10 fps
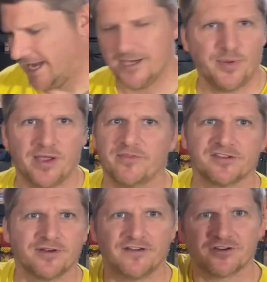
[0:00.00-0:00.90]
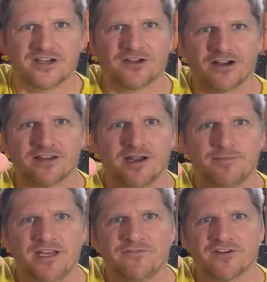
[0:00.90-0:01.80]
Had to pick up this one after I talked it
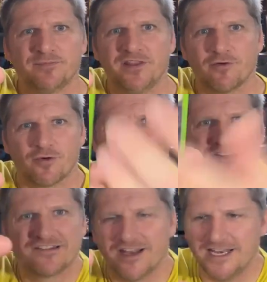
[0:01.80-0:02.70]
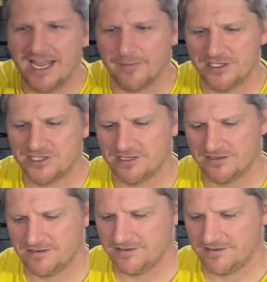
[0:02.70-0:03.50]
up. Need for Speed The Run Sun Damaged.